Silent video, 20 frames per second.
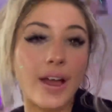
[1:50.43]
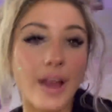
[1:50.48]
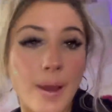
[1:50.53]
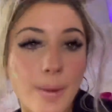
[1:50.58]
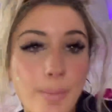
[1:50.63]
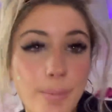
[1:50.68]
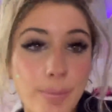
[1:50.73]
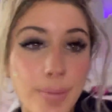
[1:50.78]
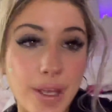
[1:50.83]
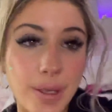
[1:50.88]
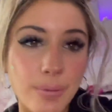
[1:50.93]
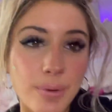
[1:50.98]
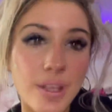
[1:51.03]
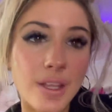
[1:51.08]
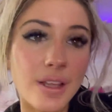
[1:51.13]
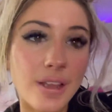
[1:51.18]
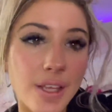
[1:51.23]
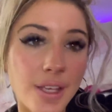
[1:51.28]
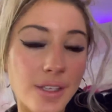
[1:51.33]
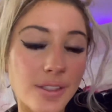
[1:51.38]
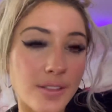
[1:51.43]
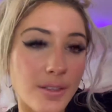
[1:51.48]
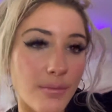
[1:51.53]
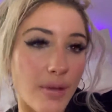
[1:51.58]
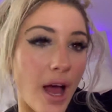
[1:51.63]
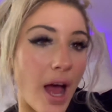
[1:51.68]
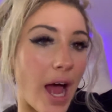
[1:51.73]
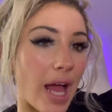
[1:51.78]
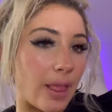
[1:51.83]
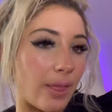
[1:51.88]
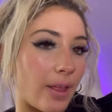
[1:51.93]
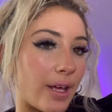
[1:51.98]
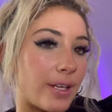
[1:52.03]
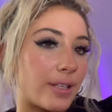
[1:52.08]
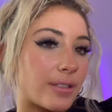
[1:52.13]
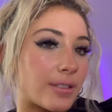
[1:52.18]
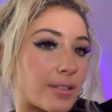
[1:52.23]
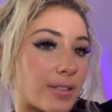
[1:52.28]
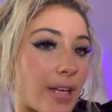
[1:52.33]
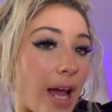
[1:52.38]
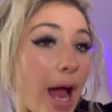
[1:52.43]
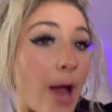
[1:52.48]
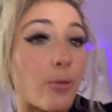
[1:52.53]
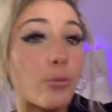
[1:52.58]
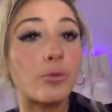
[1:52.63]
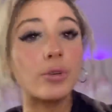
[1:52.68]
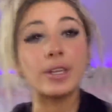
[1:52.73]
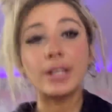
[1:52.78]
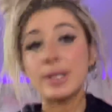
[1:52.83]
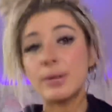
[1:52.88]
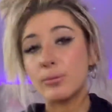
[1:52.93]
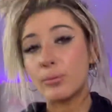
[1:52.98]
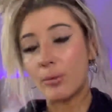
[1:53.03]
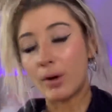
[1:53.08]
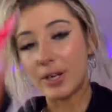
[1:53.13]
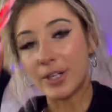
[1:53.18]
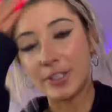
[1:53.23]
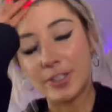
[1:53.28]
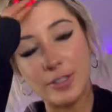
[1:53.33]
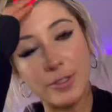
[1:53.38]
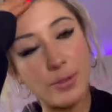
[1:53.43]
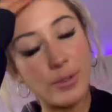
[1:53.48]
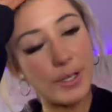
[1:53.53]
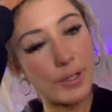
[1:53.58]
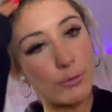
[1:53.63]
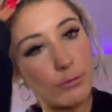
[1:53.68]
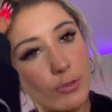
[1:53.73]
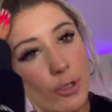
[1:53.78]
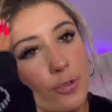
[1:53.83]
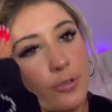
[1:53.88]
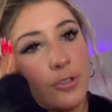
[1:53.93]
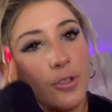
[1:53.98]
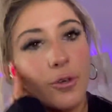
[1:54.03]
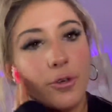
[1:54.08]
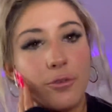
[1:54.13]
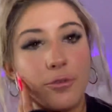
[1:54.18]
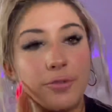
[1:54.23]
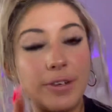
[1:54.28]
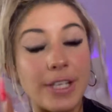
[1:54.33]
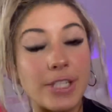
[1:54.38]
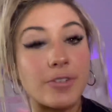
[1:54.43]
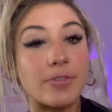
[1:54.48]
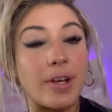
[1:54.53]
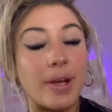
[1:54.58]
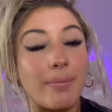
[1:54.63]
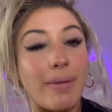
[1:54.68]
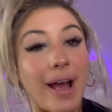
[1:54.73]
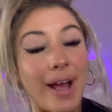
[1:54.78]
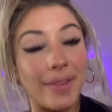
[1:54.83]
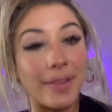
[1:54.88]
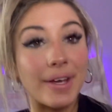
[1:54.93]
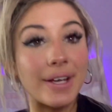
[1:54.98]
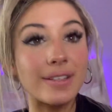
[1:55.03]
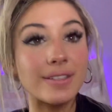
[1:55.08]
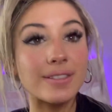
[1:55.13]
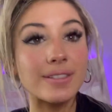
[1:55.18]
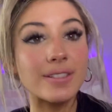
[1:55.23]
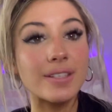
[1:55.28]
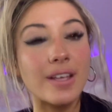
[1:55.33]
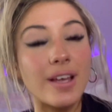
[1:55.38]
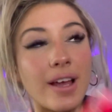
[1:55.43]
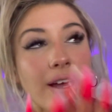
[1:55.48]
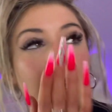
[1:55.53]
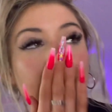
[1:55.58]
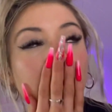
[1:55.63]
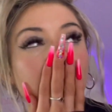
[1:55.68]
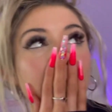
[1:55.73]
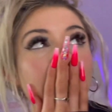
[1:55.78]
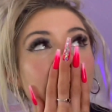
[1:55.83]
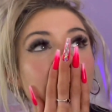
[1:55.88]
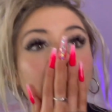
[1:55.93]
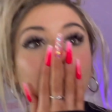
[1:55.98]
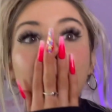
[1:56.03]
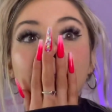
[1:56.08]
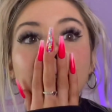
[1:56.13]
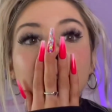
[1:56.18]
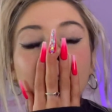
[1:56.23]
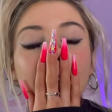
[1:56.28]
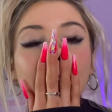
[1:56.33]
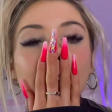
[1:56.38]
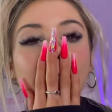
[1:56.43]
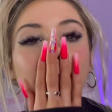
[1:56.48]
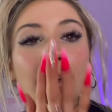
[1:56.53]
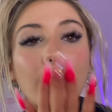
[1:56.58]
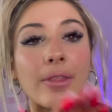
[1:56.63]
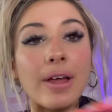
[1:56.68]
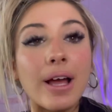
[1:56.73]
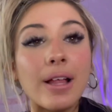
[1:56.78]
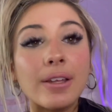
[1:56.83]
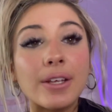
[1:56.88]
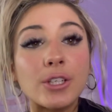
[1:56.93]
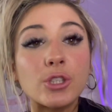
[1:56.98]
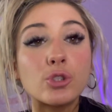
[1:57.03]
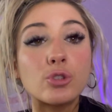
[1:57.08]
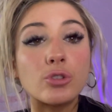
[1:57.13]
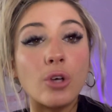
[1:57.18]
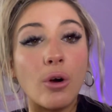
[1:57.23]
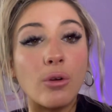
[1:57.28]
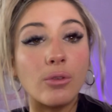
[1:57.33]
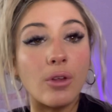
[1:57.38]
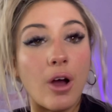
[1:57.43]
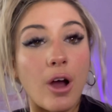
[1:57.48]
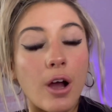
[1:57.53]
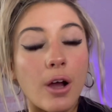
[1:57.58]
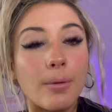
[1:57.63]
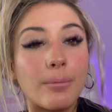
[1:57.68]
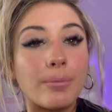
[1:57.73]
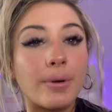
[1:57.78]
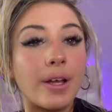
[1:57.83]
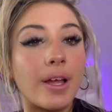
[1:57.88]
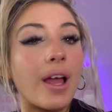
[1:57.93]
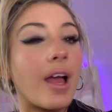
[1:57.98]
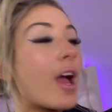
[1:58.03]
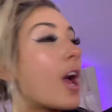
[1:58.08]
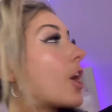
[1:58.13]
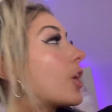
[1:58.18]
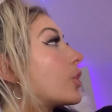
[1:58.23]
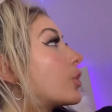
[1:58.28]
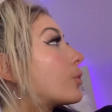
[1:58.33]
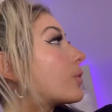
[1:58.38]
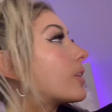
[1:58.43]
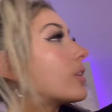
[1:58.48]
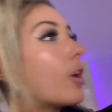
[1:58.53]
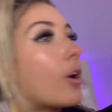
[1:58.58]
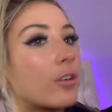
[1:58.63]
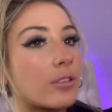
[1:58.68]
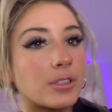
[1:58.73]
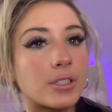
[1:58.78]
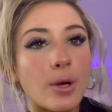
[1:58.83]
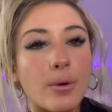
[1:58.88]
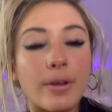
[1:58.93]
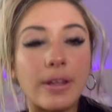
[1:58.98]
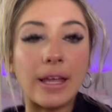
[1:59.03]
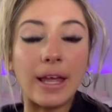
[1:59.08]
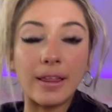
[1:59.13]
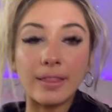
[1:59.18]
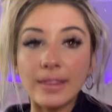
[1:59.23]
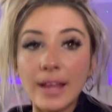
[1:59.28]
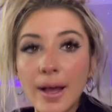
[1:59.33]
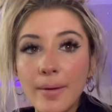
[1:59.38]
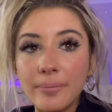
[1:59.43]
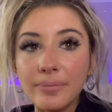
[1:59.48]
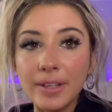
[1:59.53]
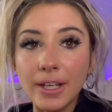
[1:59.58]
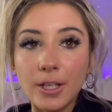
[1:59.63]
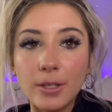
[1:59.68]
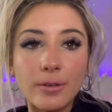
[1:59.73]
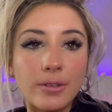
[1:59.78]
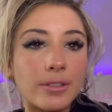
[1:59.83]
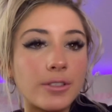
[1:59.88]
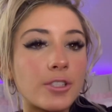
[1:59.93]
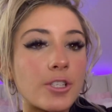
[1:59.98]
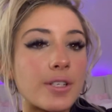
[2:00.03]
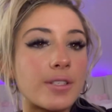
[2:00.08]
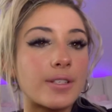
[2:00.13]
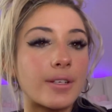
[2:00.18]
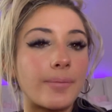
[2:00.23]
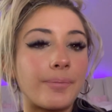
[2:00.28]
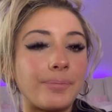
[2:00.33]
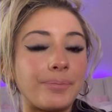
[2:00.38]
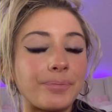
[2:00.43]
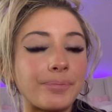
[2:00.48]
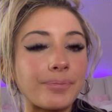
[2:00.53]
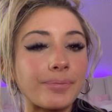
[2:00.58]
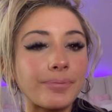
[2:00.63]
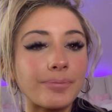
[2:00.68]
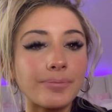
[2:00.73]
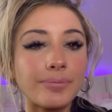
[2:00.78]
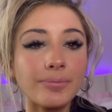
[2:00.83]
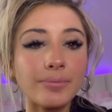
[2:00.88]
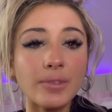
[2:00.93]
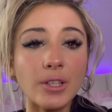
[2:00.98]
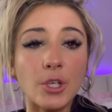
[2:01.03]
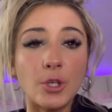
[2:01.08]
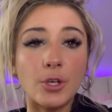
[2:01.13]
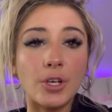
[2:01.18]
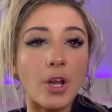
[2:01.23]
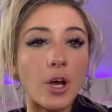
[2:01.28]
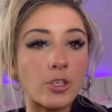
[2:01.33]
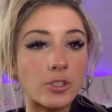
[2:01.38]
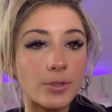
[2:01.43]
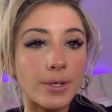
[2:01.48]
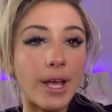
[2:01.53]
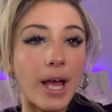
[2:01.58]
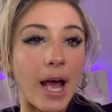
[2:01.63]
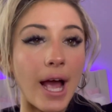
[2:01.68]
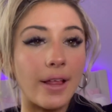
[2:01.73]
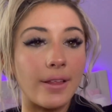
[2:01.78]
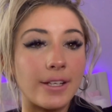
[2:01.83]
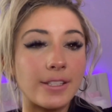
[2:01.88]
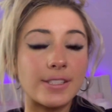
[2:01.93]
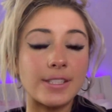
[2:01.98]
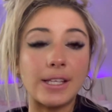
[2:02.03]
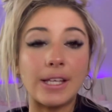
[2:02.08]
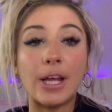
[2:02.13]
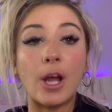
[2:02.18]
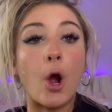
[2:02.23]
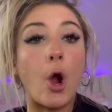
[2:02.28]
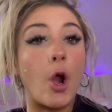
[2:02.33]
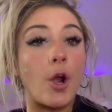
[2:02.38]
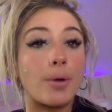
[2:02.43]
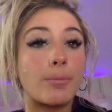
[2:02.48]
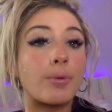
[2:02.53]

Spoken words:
maybe like some highlights. I really want to do like rose gold face frame highlights. I know I've been talking about that like so long, but you can also get them. Like you can also get highlights that like aren't